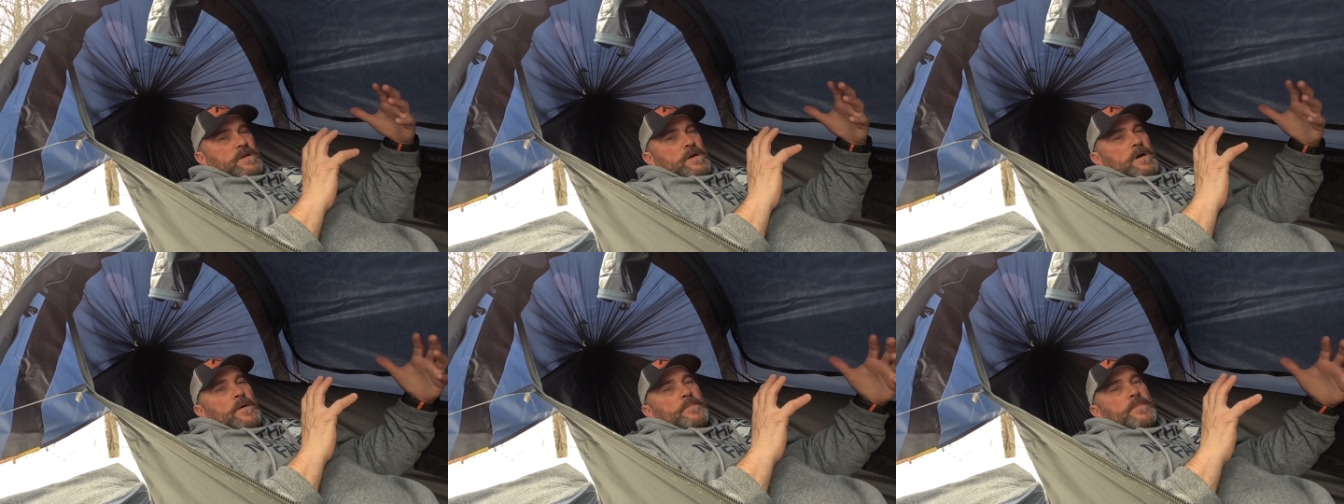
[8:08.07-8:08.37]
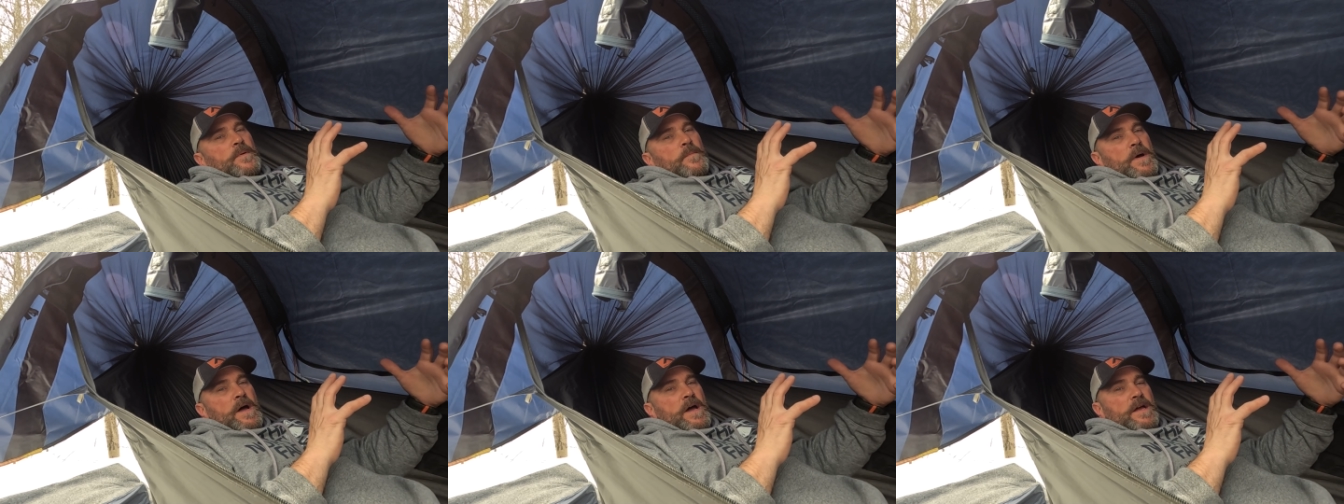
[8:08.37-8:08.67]
the
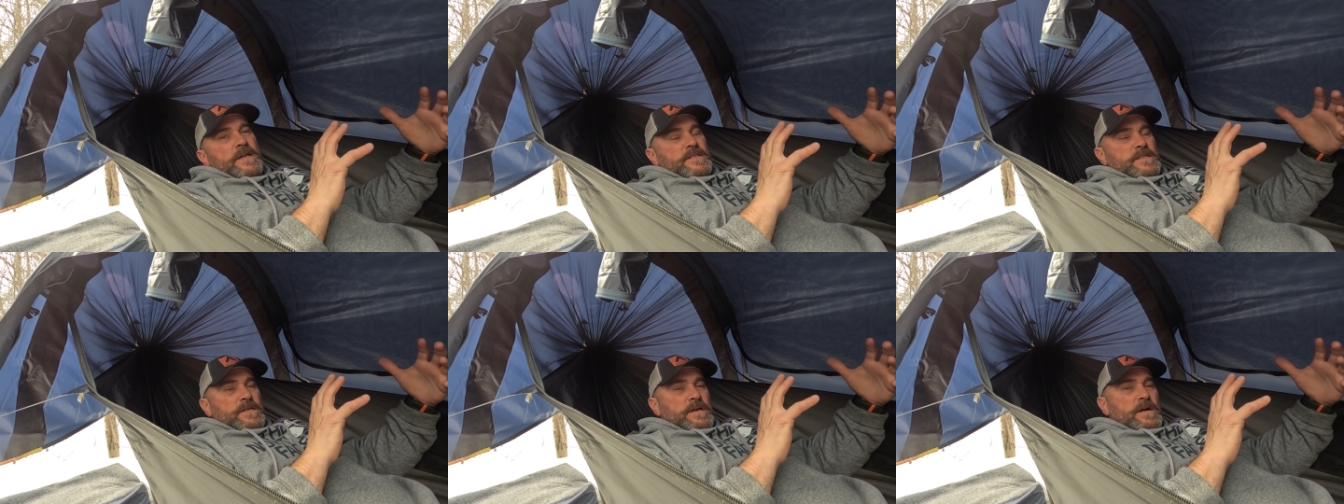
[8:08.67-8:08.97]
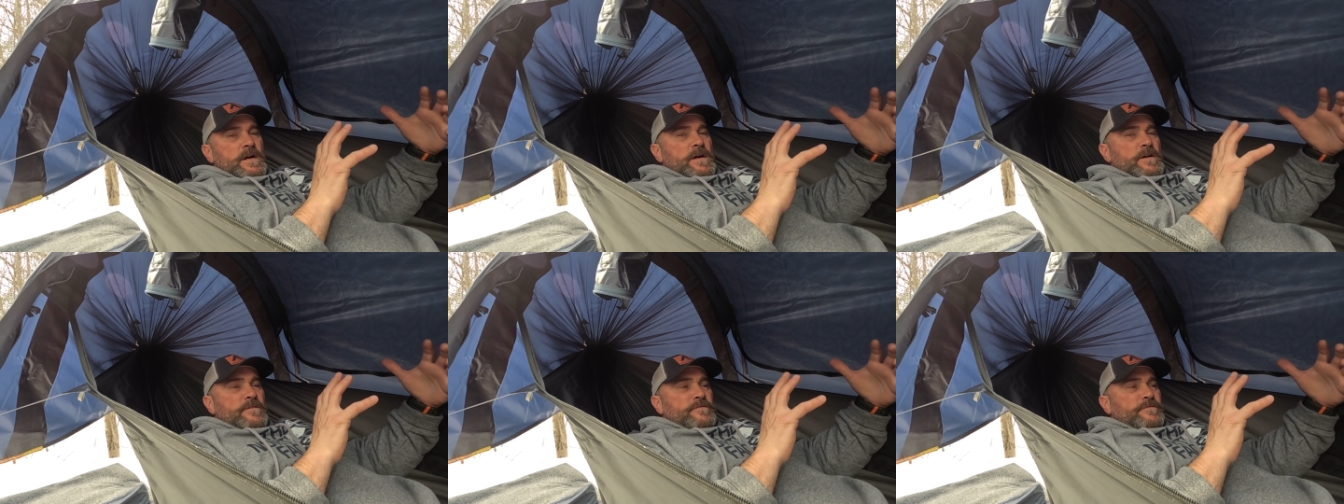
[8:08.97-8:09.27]
compromise
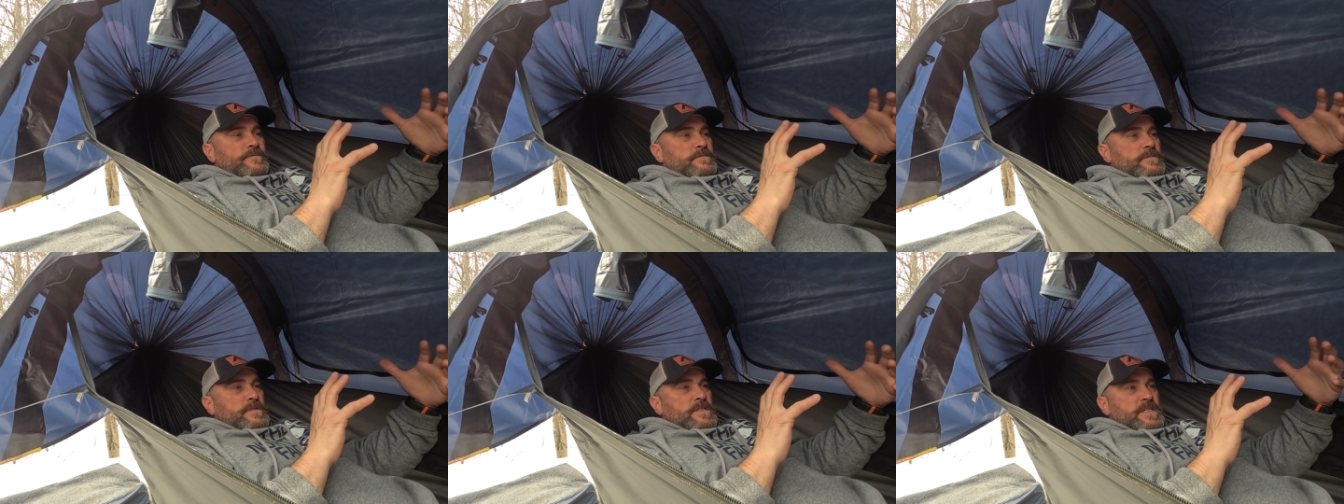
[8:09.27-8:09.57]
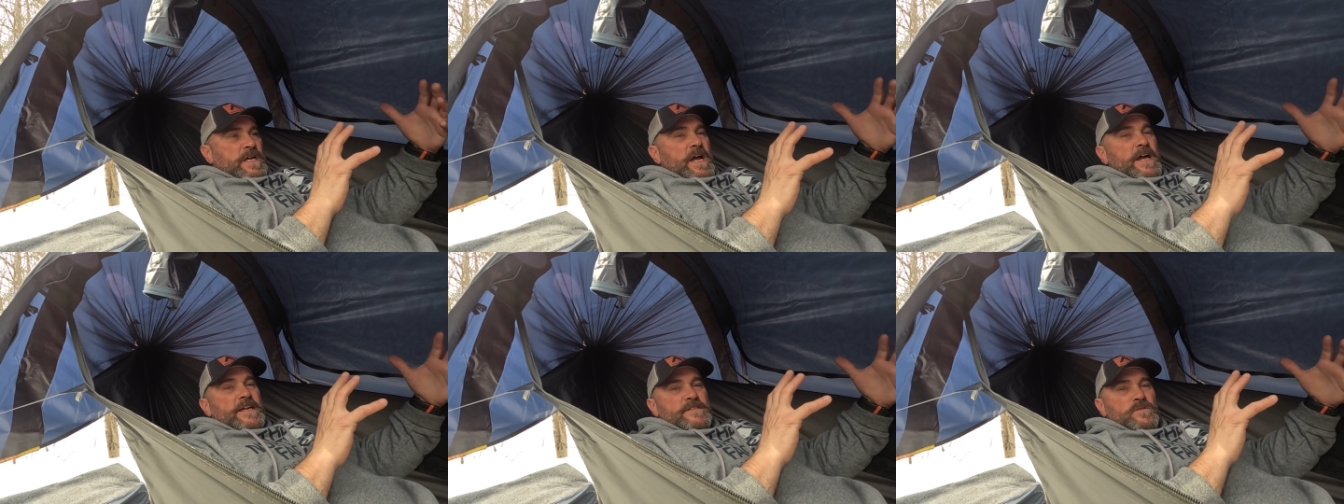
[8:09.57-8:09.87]
of
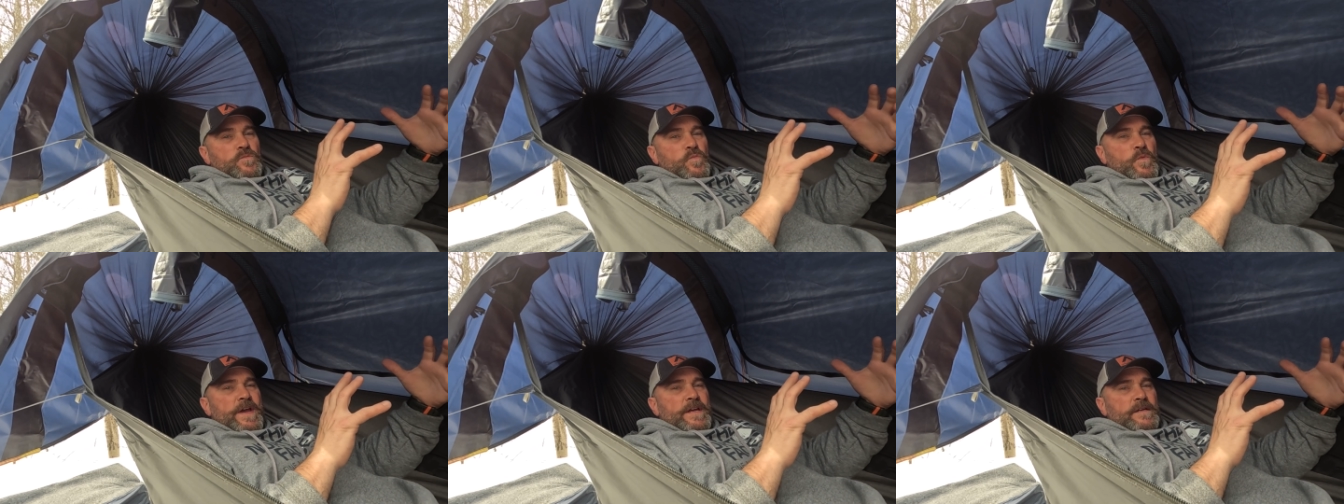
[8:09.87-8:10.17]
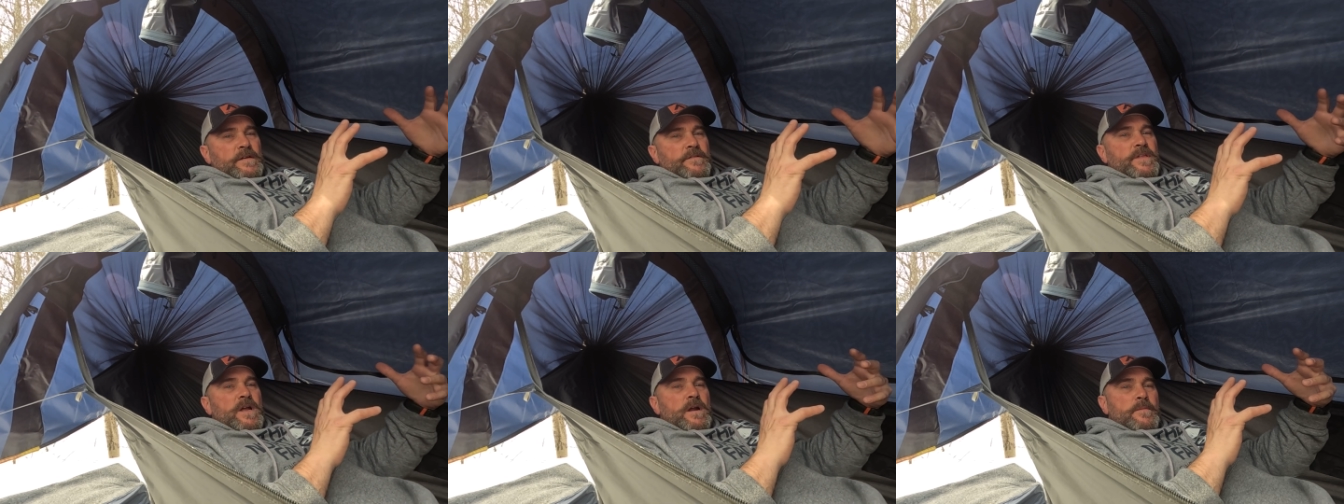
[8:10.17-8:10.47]
size and
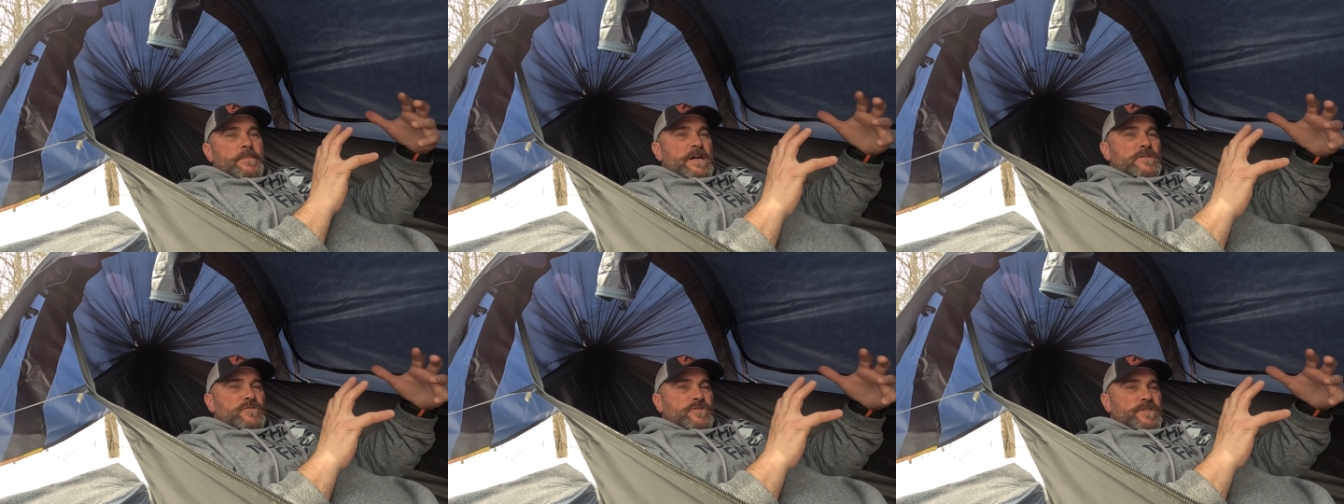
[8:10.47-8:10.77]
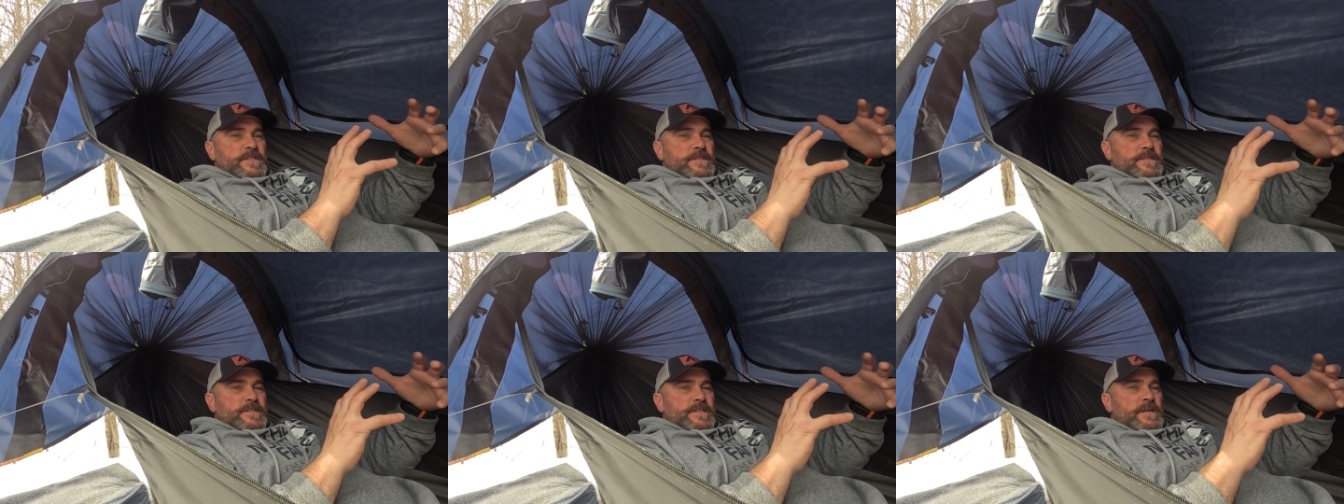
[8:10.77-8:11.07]
weight of the air
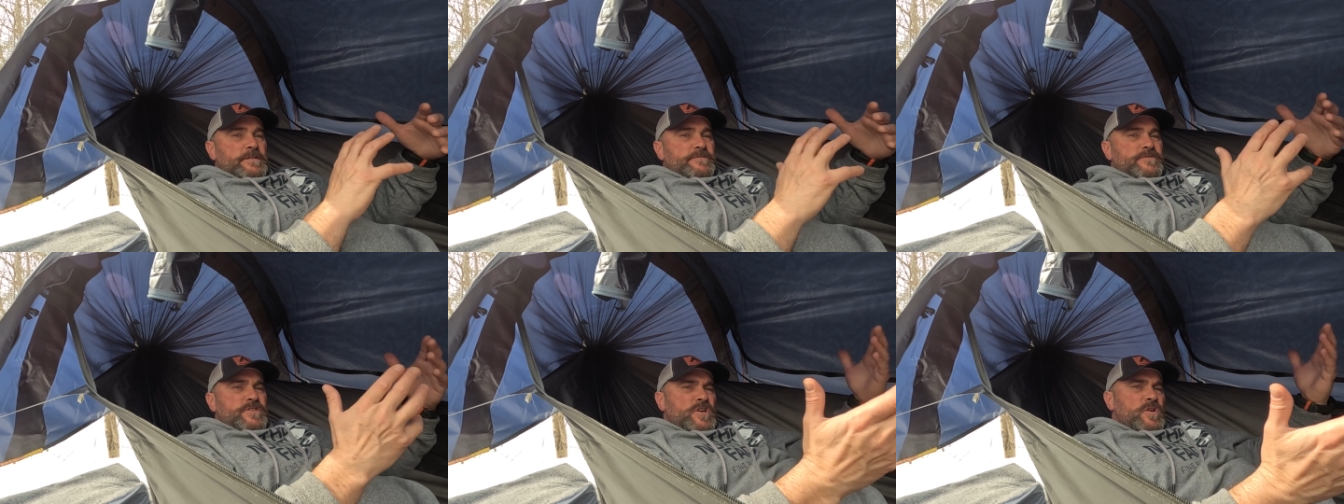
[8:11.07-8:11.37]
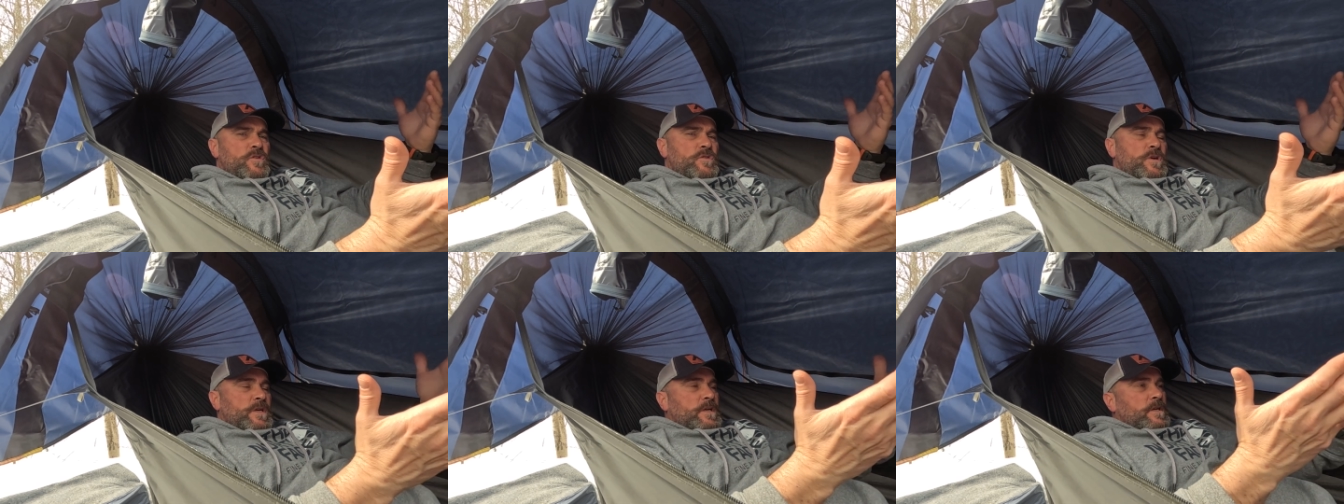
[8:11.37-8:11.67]
mattress itself.
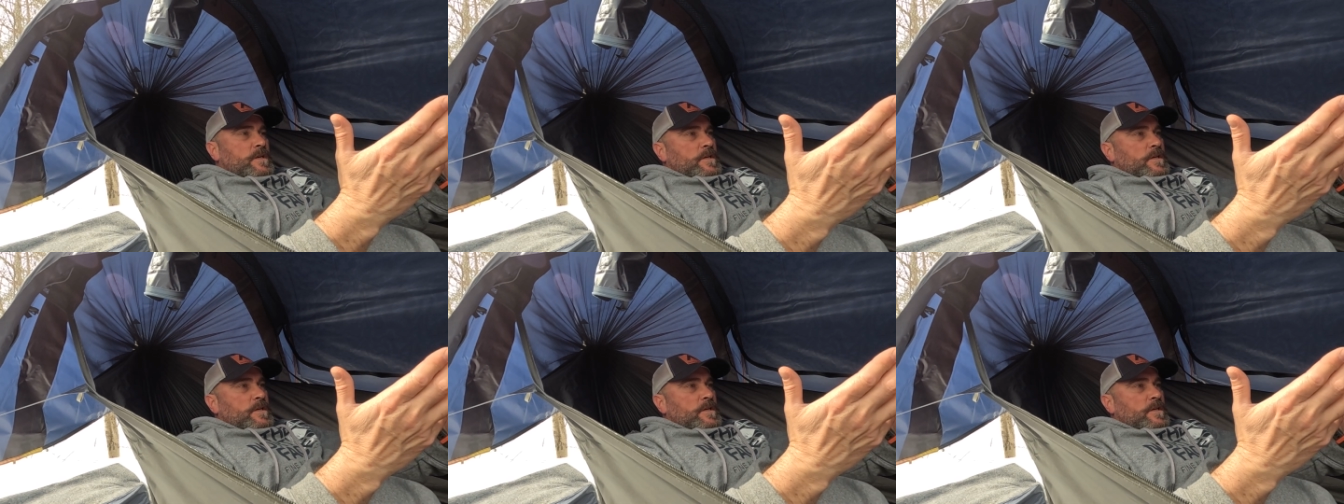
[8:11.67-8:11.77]
So